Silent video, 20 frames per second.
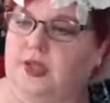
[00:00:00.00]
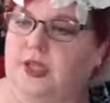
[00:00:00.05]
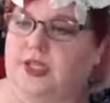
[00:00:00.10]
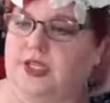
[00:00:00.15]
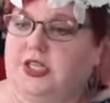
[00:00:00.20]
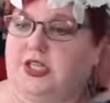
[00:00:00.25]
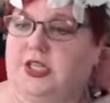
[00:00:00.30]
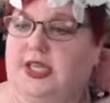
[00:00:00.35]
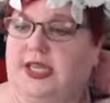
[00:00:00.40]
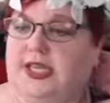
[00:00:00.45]

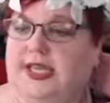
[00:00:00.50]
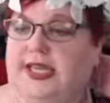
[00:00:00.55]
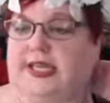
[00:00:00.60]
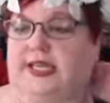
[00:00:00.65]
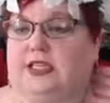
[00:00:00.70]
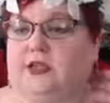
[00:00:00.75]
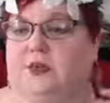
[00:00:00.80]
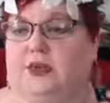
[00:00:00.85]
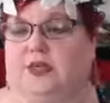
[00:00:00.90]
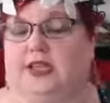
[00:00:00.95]
she
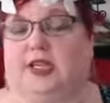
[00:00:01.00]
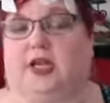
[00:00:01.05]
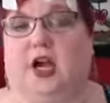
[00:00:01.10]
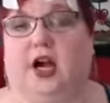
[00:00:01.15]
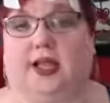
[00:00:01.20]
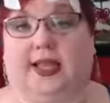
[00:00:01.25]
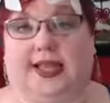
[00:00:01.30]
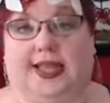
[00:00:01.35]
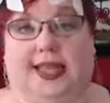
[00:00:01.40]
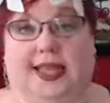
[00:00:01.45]
is what they
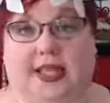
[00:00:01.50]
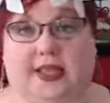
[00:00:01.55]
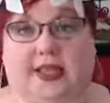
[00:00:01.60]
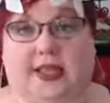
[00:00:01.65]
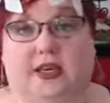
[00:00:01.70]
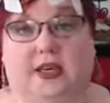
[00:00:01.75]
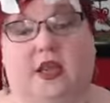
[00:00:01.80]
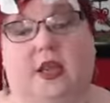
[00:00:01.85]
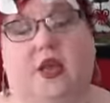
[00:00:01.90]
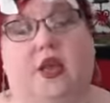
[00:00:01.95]
call a
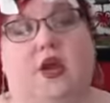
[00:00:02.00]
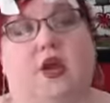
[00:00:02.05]
heathen,